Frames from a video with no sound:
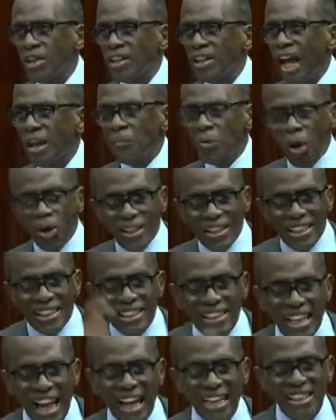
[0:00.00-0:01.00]
that we
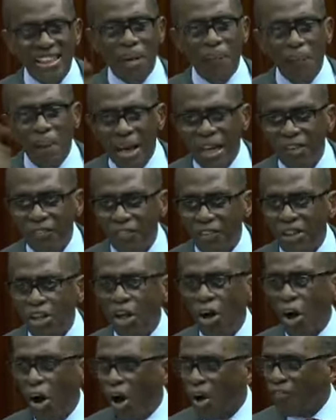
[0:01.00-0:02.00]
understand the benefit
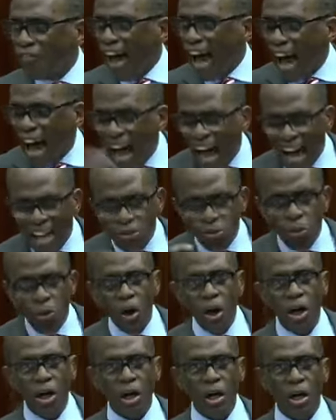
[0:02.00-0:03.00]
of hard
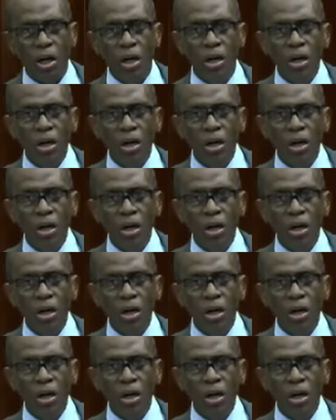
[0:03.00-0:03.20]
work.